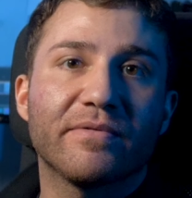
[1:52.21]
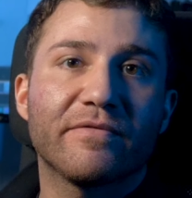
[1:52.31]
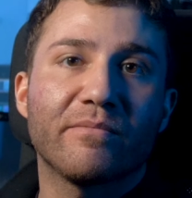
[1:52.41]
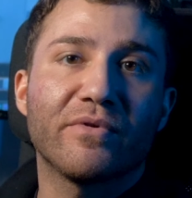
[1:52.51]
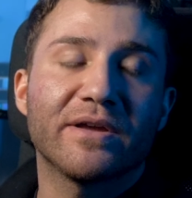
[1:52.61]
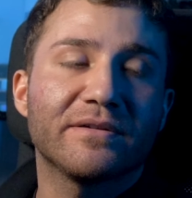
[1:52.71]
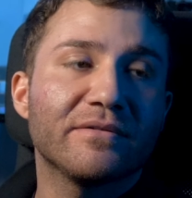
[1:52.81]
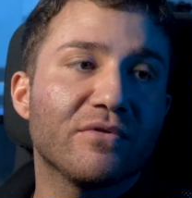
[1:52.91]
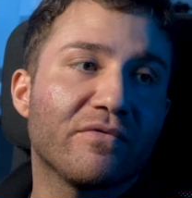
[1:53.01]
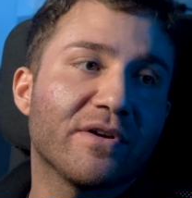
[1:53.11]
from
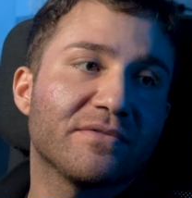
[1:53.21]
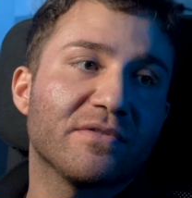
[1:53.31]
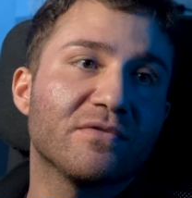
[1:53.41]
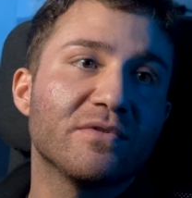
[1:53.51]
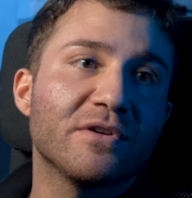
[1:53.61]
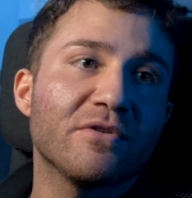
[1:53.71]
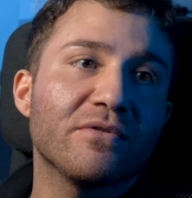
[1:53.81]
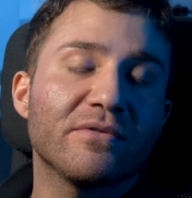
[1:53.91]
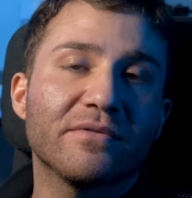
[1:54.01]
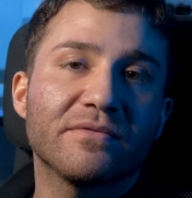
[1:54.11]
Brandon over at the
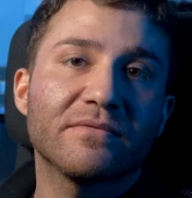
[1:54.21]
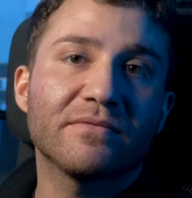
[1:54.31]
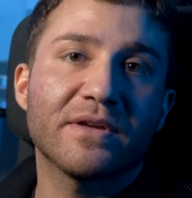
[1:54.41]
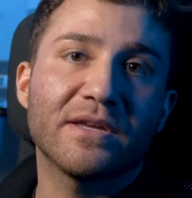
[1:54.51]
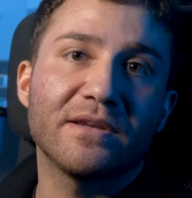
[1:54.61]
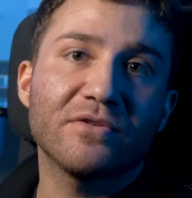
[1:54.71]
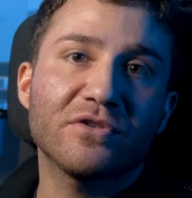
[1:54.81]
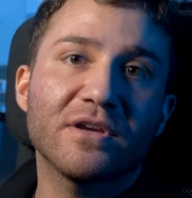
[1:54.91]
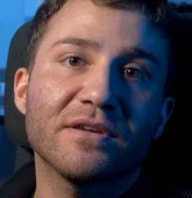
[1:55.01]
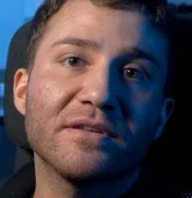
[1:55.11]
studio that he
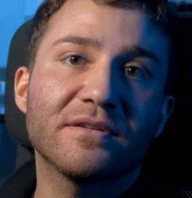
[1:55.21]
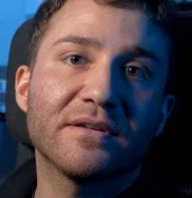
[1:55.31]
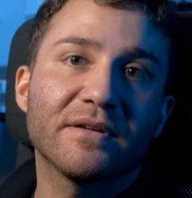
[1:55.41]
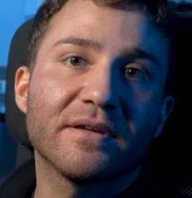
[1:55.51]
initiated.